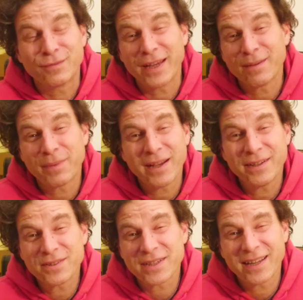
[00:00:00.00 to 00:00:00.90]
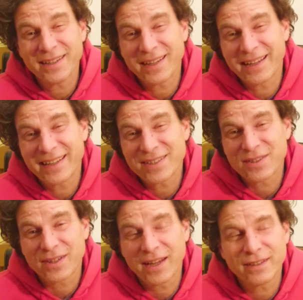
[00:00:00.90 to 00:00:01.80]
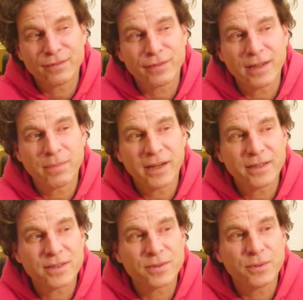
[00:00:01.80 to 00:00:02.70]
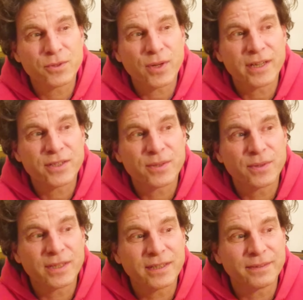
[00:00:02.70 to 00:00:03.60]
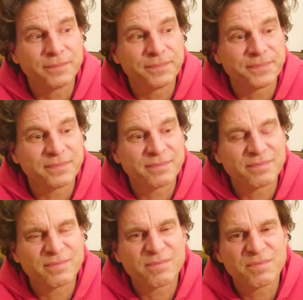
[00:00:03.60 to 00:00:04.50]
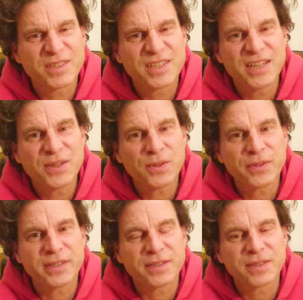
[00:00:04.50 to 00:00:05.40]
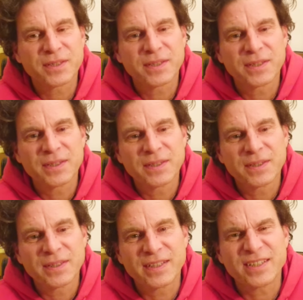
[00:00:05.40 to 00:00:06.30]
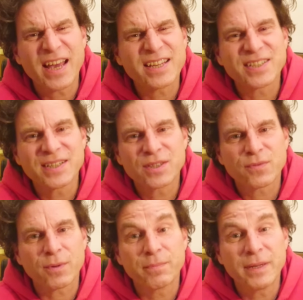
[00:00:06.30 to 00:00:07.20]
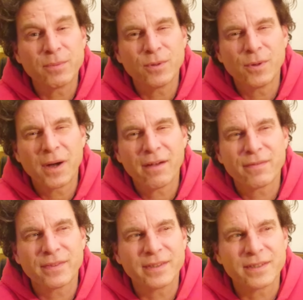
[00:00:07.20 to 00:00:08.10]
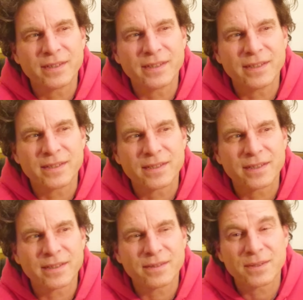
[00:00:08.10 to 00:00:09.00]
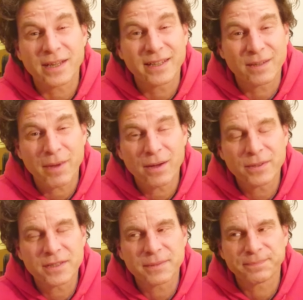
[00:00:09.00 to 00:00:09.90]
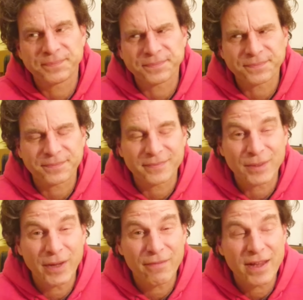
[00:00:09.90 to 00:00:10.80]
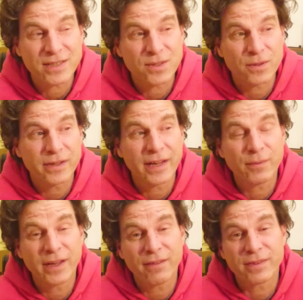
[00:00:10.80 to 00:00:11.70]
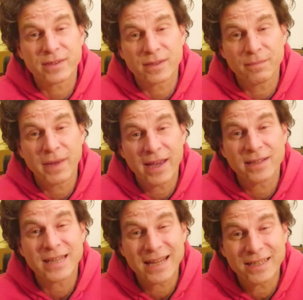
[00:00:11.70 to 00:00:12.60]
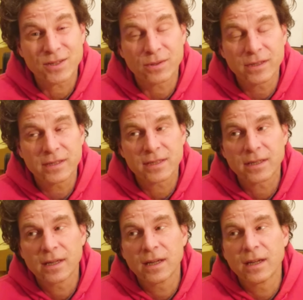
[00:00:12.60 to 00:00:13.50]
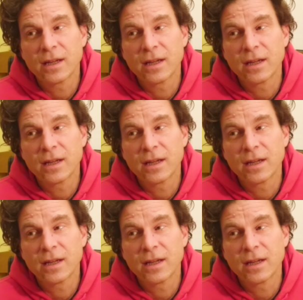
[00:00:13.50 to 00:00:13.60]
vampires, kind of, I guess they're kind of vampires who try to steal this essence from people who have these psychic powers. We have that story, and we have the man, Danny Torrance,